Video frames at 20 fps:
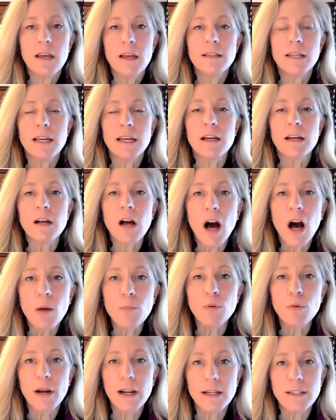take a
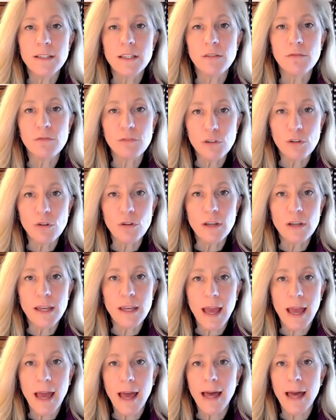comprehensive look
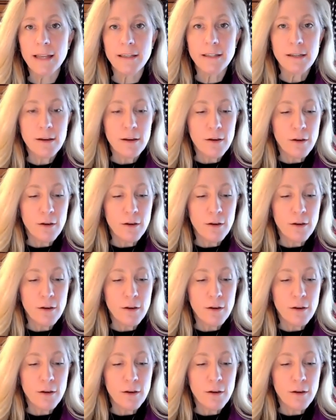at